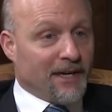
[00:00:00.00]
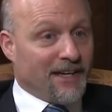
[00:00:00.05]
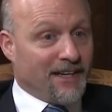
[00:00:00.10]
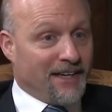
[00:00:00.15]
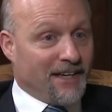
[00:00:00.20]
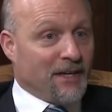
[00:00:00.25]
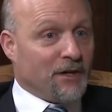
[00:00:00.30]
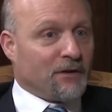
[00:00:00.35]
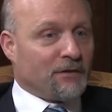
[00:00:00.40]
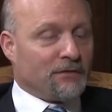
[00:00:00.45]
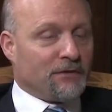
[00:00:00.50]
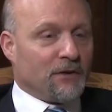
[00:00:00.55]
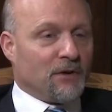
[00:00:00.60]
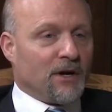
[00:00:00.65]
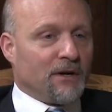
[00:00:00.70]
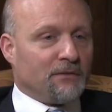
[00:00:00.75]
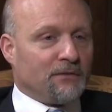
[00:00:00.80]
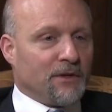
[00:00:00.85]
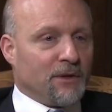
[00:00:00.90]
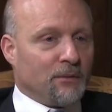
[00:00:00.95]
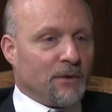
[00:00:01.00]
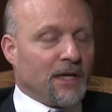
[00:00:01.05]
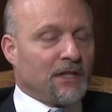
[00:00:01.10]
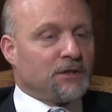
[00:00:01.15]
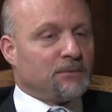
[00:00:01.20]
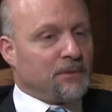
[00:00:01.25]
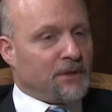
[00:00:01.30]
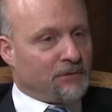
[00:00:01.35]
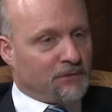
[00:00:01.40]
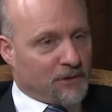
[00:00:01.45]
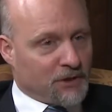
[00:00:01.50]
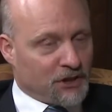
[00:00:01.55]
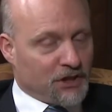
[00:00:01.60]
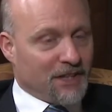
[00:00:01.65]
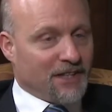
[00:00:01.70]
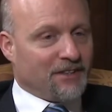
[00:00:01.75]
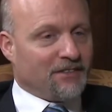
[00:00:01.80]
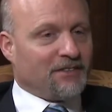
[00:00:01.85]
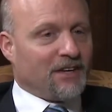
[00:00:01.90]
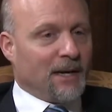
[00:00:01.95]
in an interferon-free regimen for
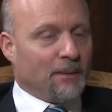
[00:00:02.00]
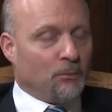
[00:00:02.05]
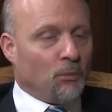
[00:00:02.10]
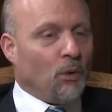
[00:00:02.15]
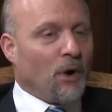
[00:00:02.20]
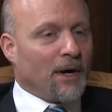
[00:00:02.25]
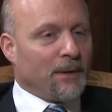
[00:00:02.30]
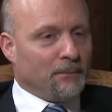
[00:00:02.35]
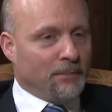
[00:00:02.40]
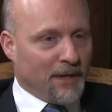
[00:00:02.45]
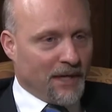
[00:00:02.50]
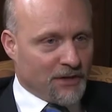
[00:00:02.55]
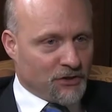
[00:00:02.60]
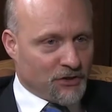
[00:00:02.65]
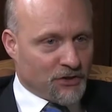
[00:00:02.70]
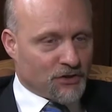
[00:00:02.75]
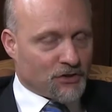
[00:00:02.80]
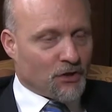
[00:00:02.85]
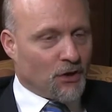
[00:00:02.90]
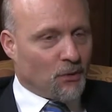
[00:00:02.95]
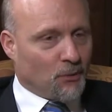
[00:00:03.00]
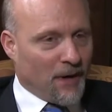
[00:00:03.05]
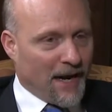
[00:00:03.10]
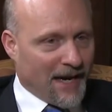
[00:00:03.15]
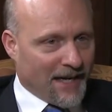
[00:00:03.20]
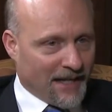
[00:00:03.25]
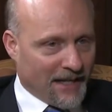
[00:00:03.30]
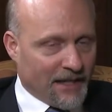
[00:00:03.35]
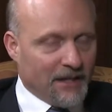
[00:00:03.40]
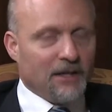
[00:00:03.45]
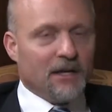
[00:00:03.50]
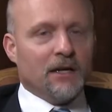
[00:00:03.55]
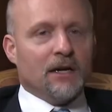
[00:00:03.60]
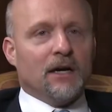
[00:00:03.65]
genotype 1 patients already,